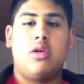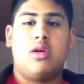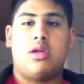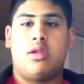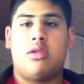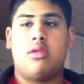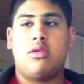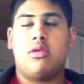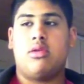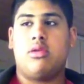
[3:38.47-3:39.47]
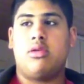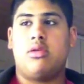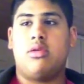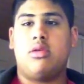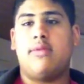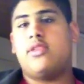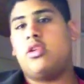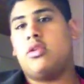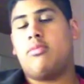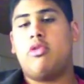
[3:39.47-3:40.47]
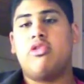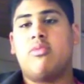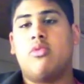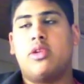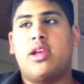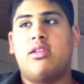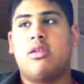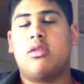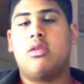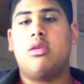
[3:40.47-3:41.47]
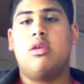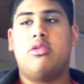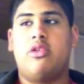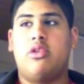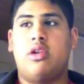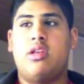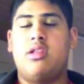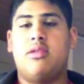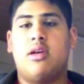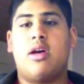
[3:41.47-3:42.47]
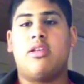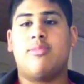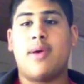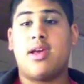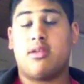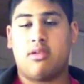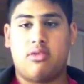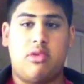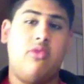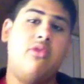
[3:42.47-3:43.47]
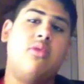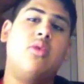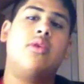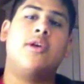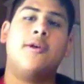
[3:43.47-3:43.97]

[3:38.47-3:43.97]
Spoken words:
and obviously you're going to process more data, so you're going to need a high spec on those as well.